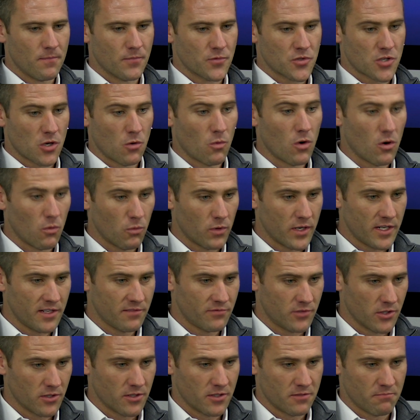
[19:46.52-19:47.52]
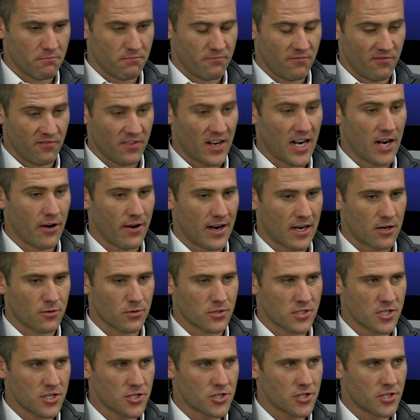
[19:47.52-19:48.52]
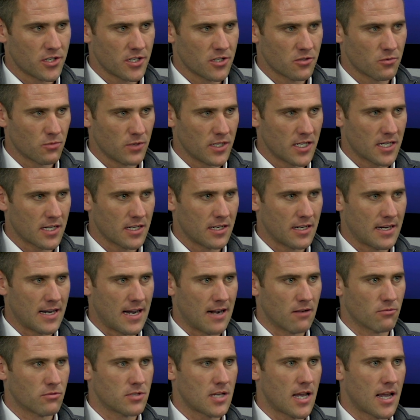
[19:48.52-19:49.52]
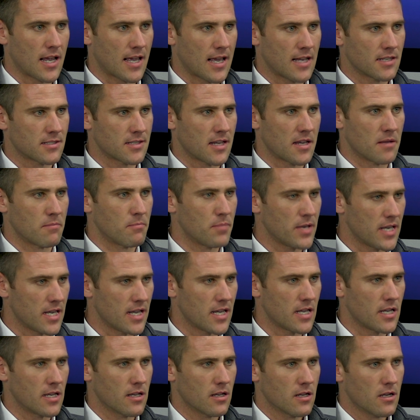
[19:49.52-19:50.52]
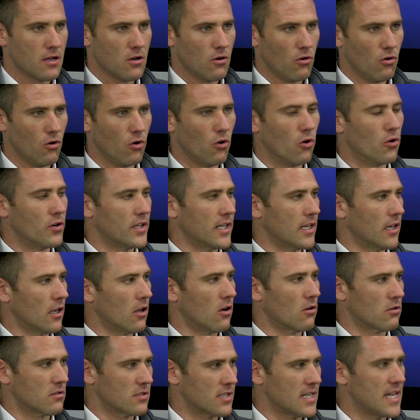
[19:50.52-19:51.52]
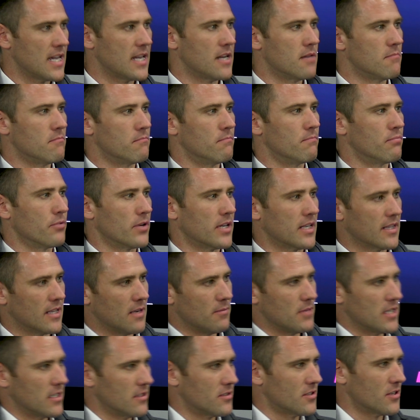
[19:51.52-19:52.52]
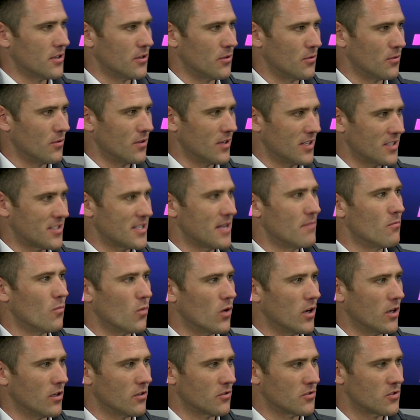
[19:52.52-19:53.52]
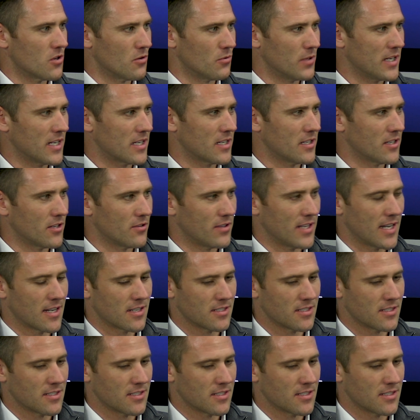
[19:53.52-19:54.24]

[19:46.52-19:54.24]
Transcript: So what we've done via acquisition is we can now take SAP audit logs in and bring them into a SIM world. So we can do the